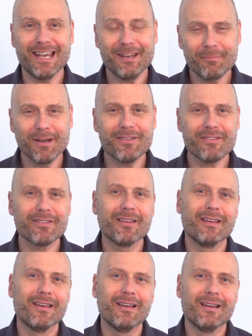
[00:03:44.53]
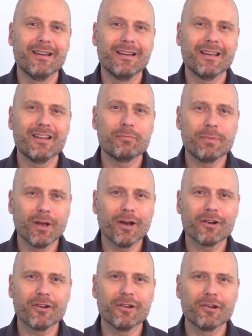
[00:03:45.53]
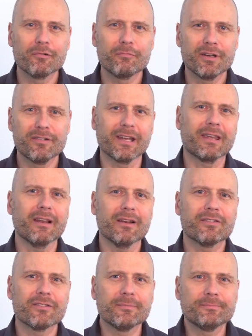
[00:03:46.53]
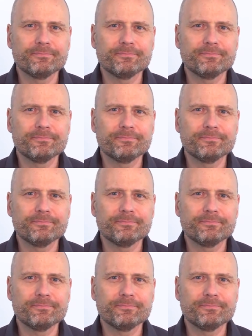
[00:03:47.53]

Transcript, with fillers: Eight months is beyond ridiculous.